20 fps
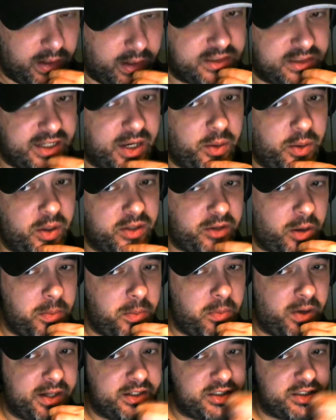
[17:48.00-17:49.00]
I'll tell you what I don't
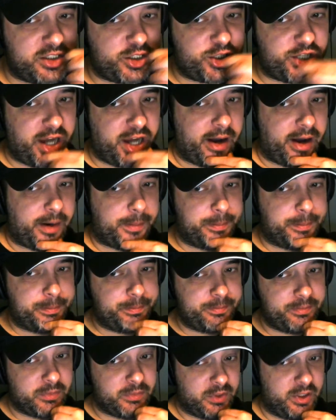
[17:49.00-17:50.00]
mind as a shout,
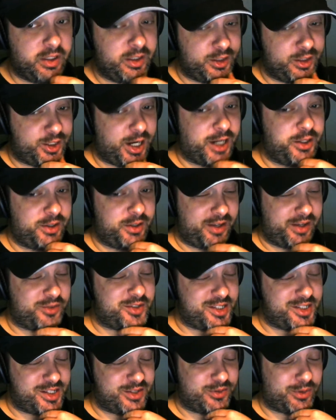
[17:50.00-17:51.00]
genuinely, if
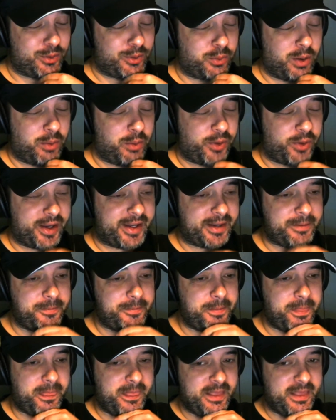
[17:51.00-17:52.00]
this is for 1 week,
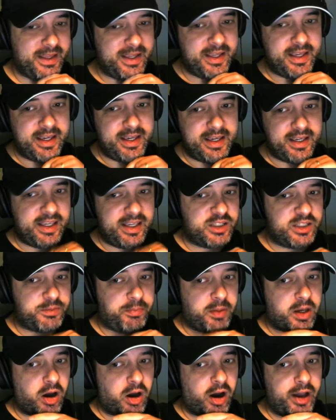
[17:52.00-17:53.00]
is
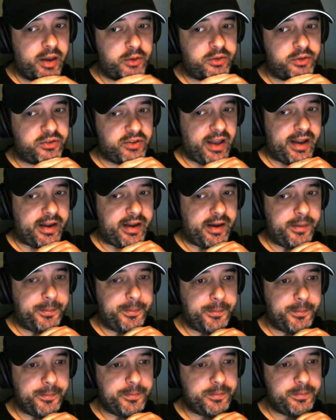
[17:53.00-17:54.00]
Bukayo Saka
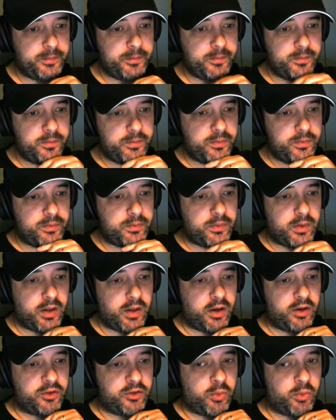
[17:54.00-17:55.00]

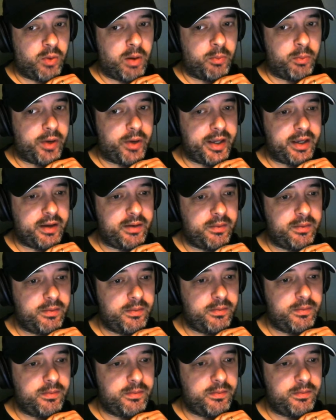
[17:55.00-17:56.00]
as a 1 week.
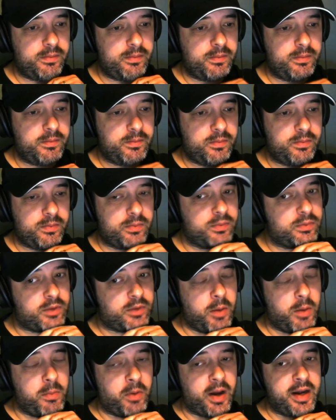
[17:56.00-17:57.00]

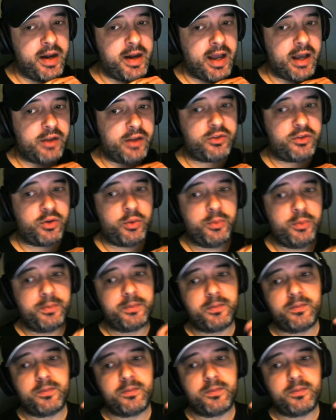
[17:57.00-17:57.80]
Don't mind that at all.